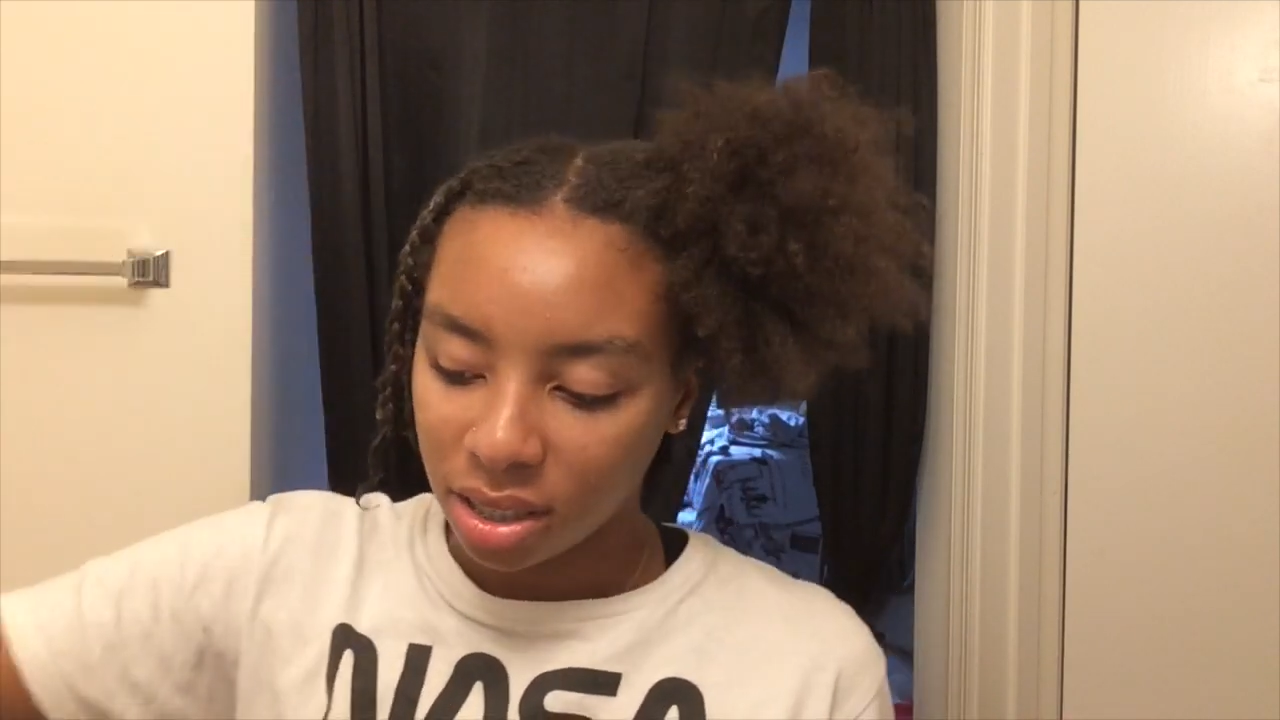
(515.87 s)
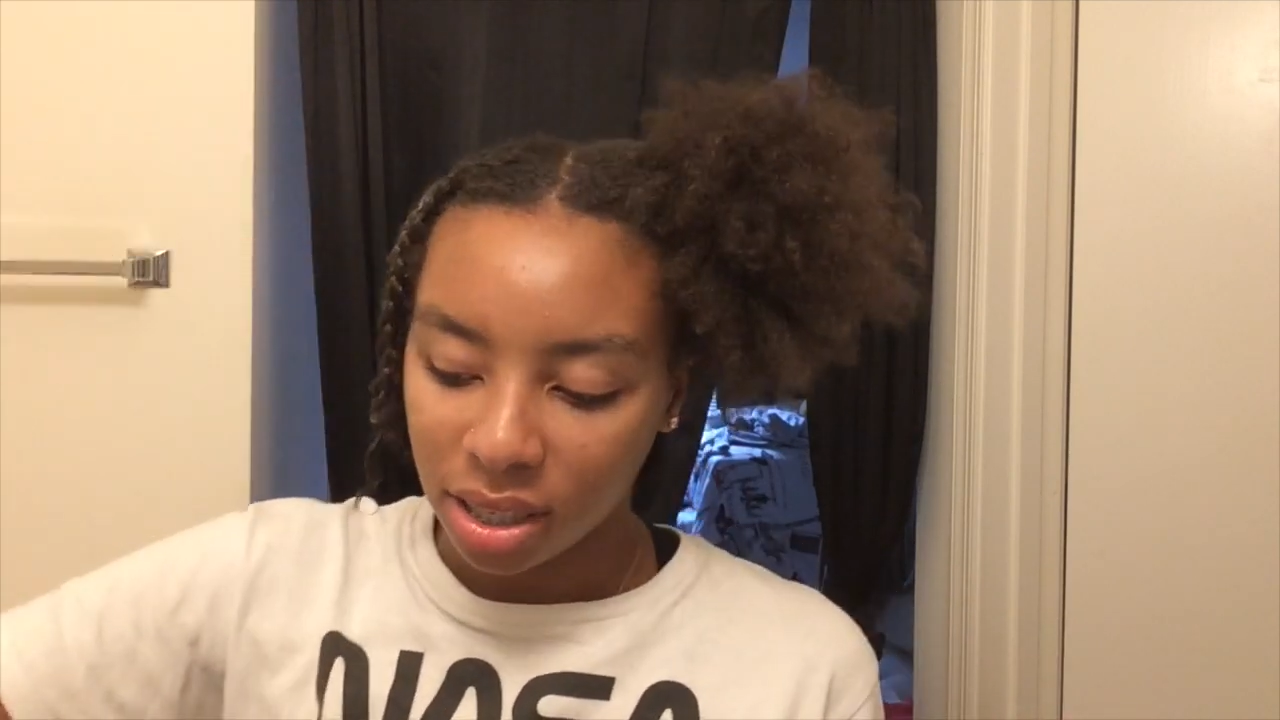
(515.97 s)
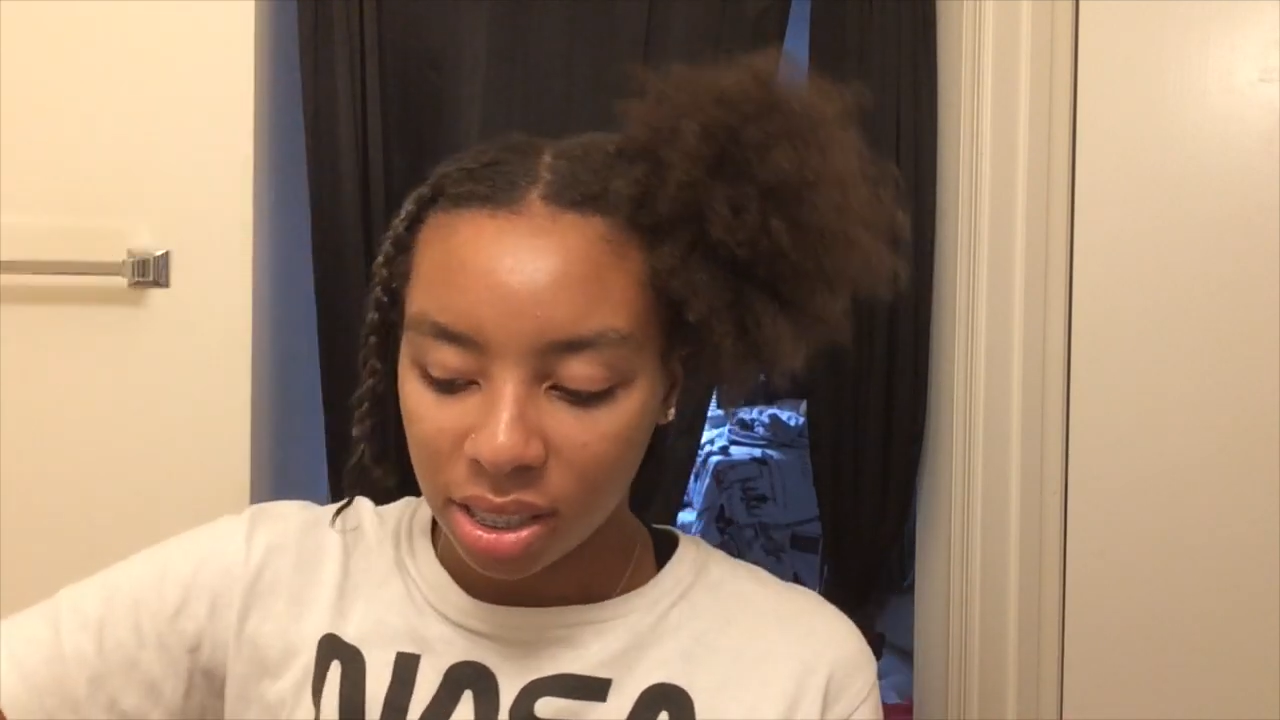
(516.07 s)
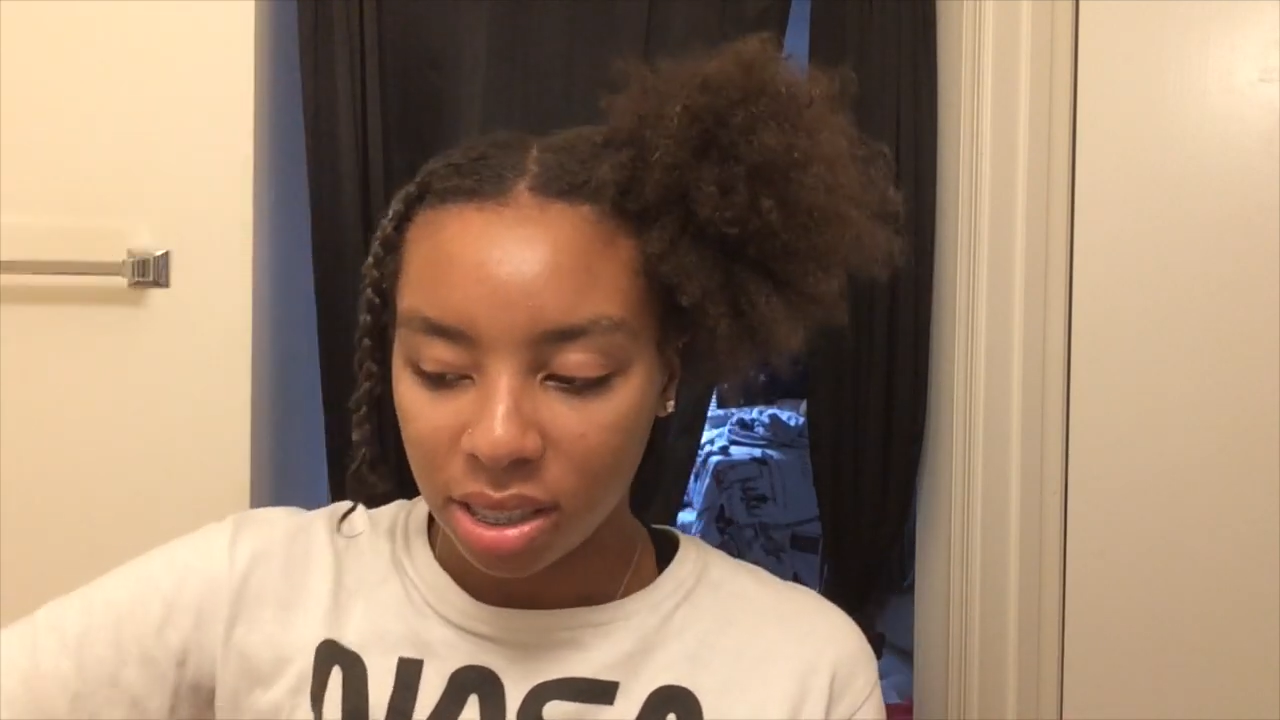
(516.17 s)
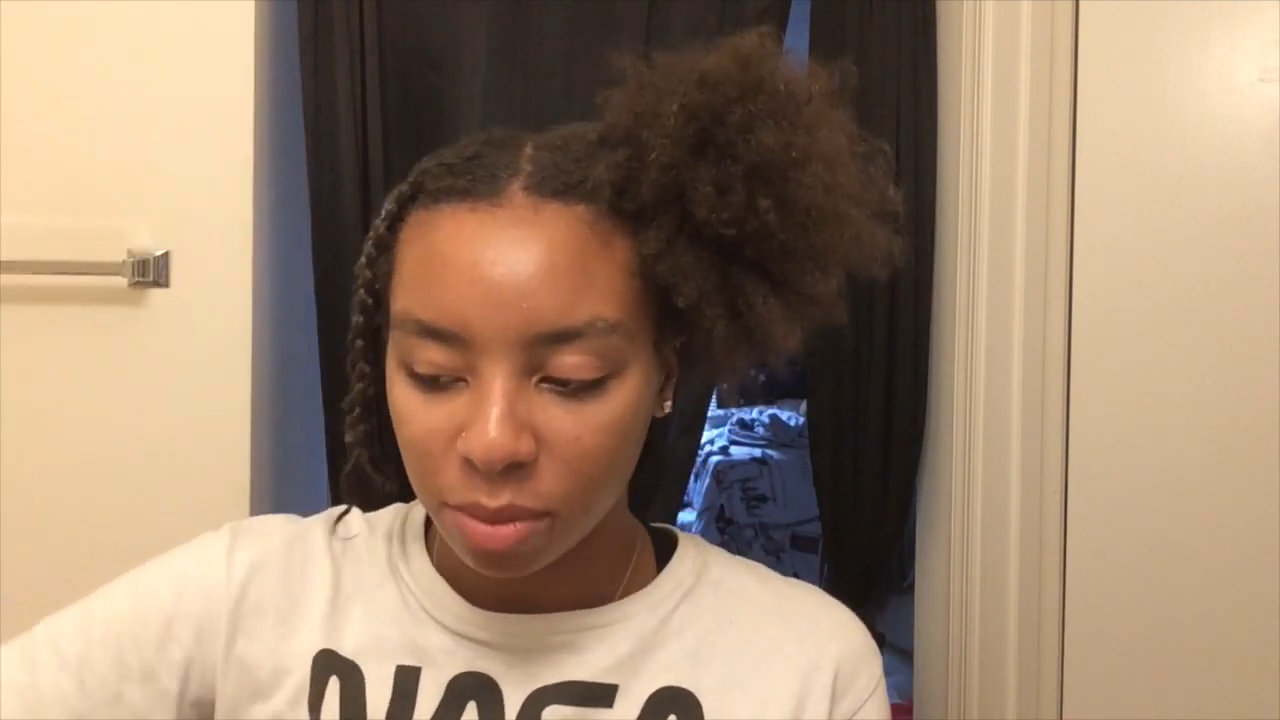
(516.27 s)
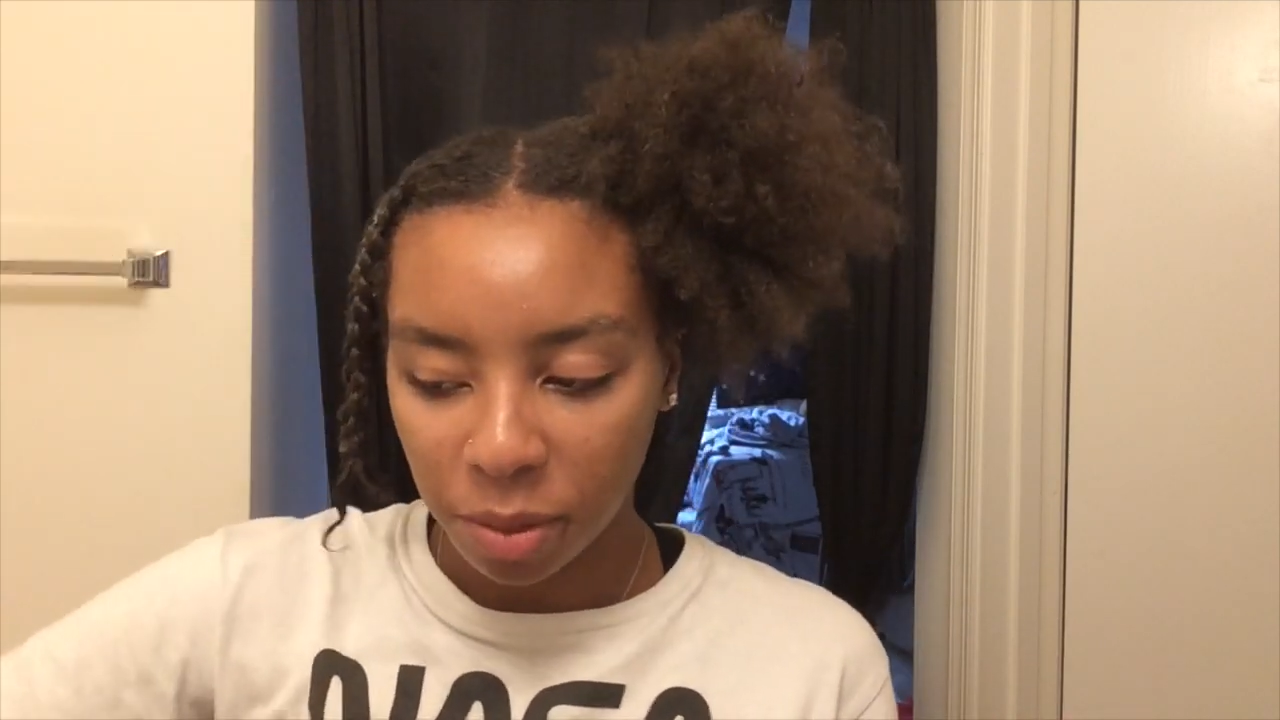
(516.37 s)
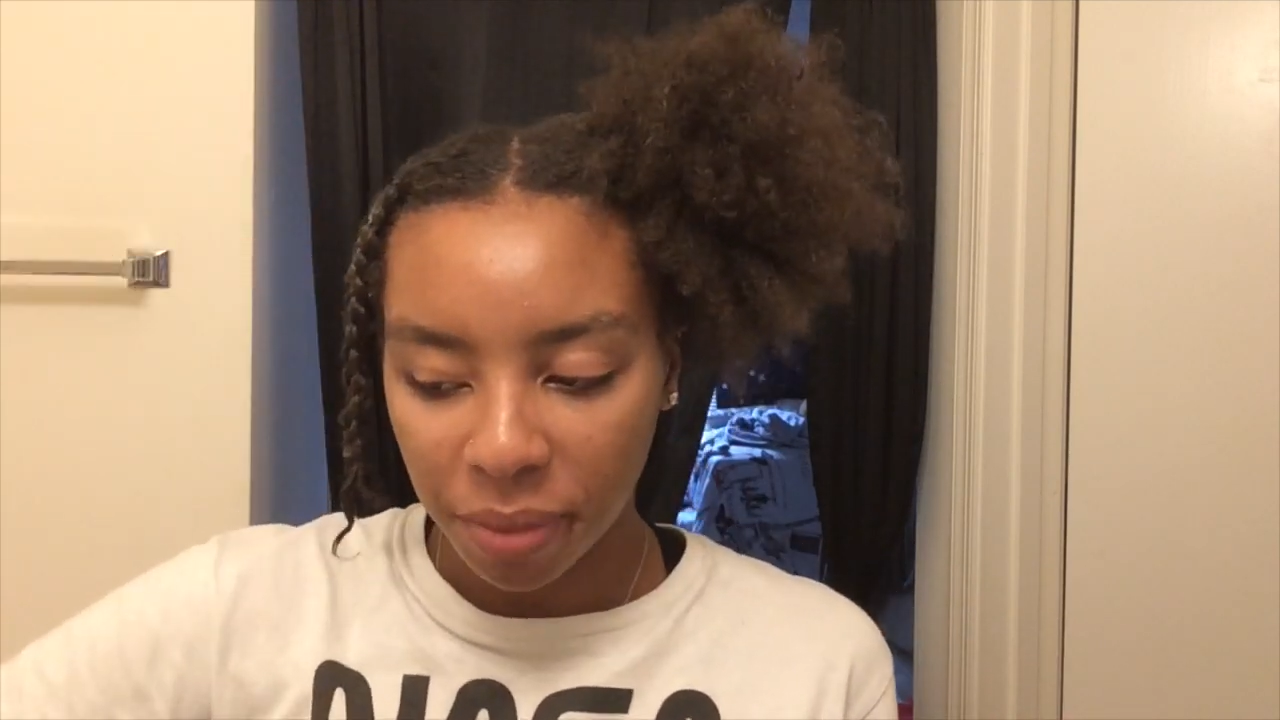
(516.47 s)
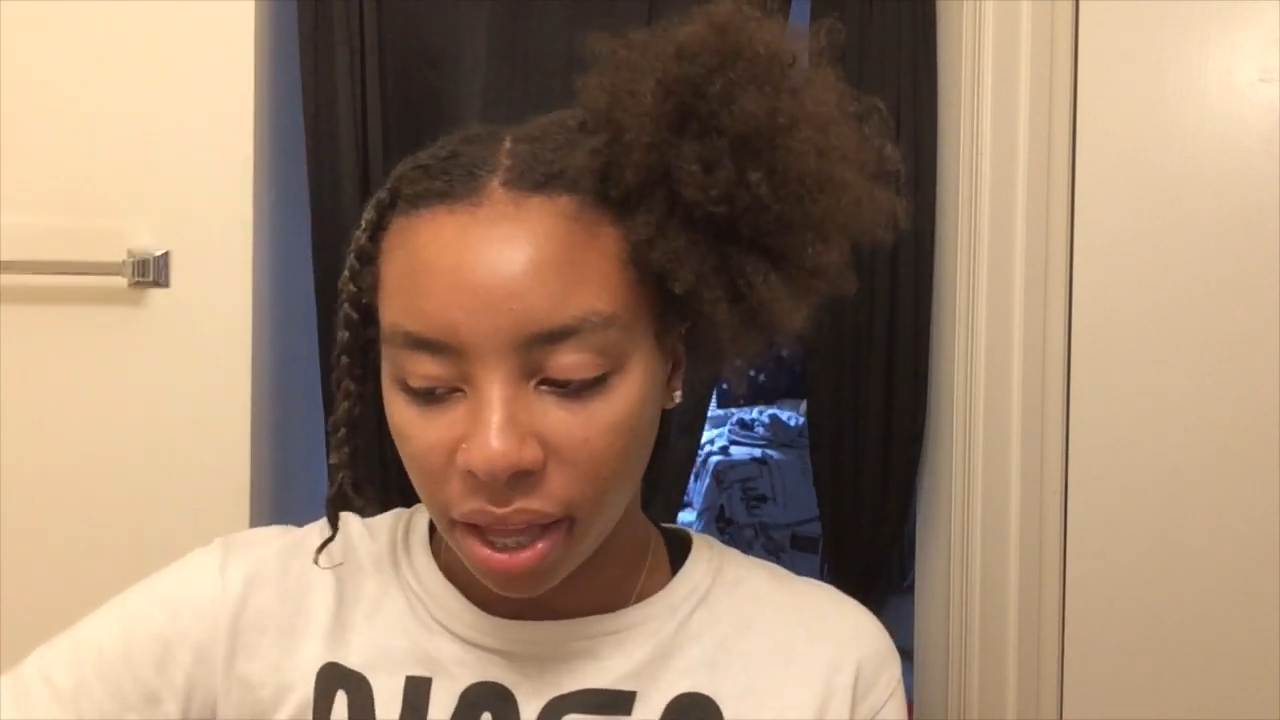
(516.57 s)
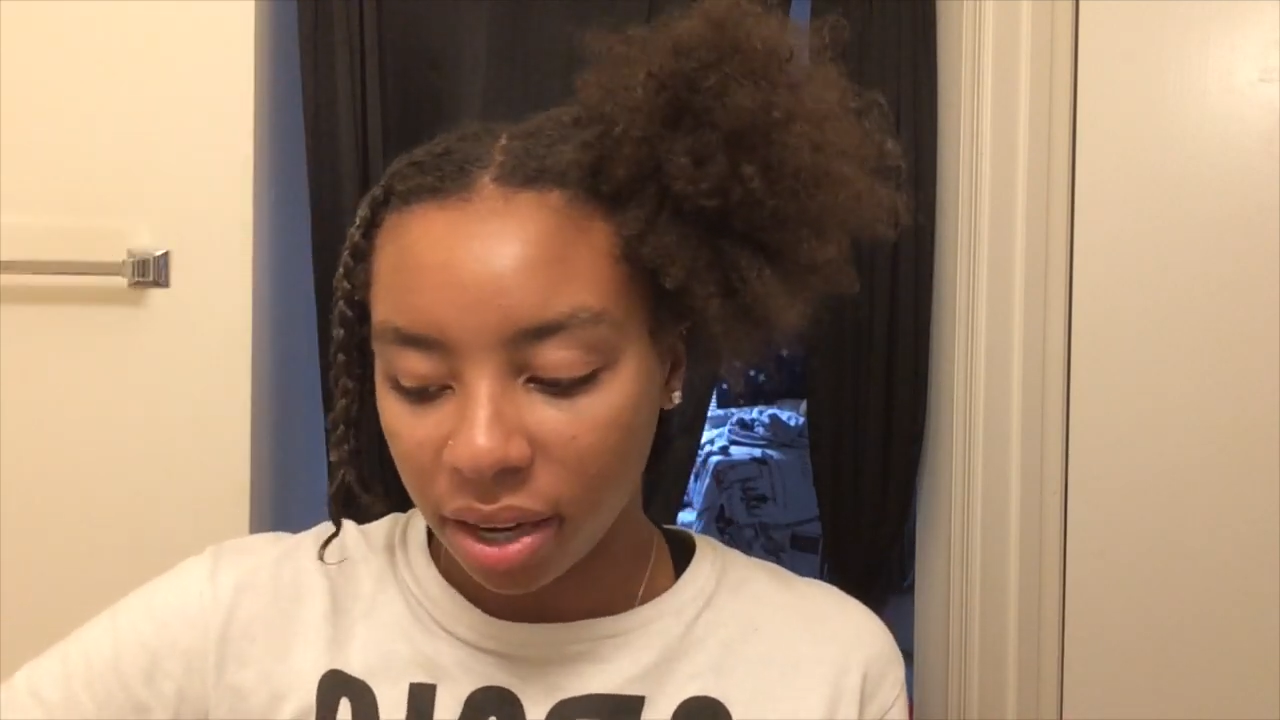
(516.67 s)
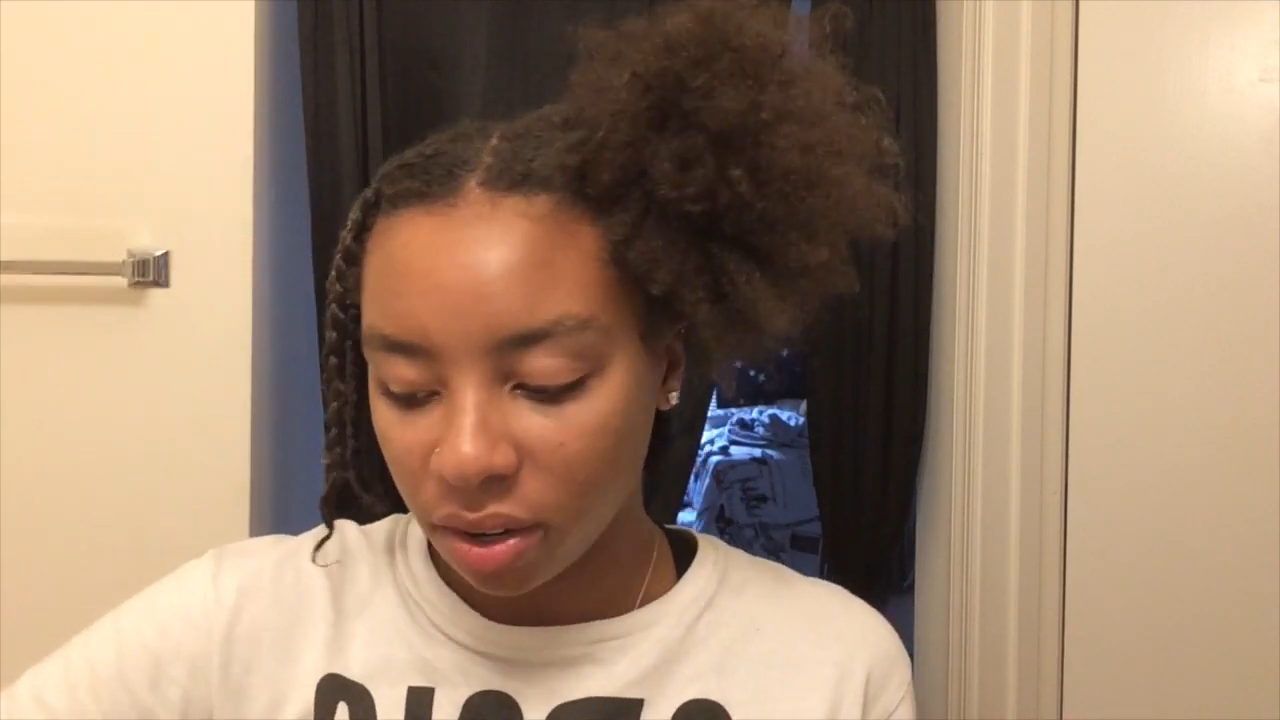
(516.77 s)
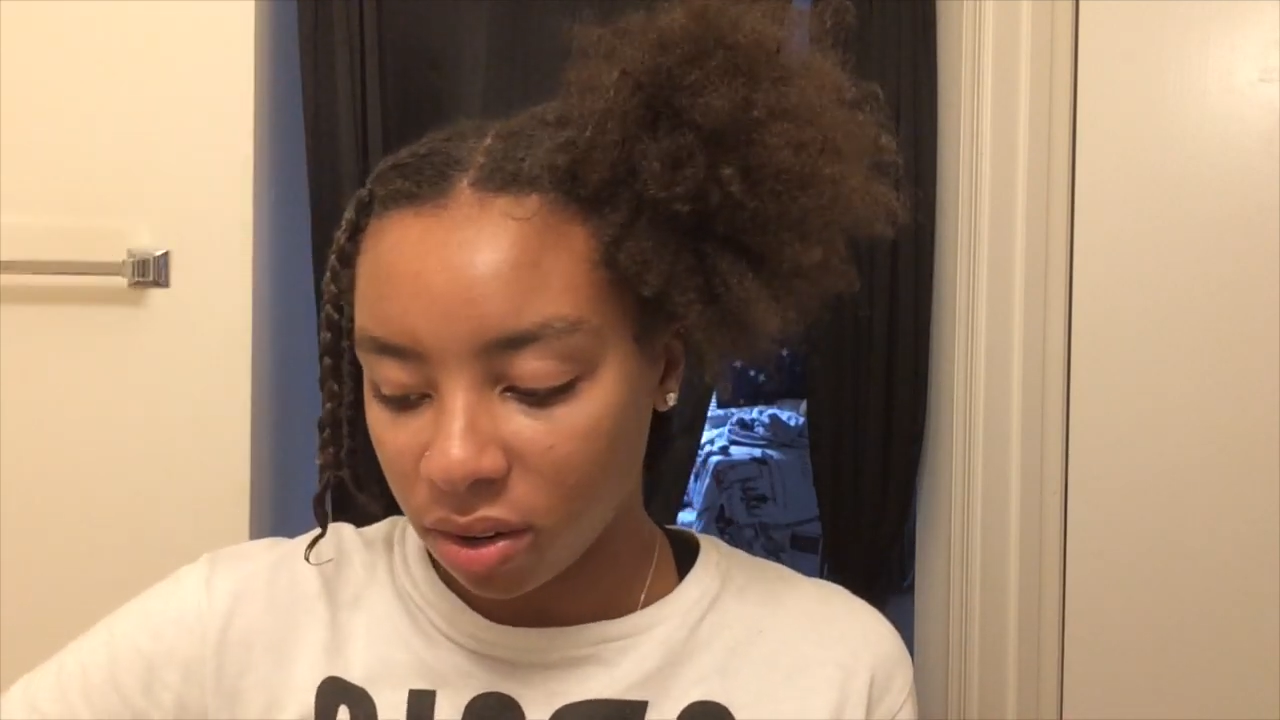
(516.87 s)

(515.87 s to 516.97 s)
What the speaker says: doesn't smell bad at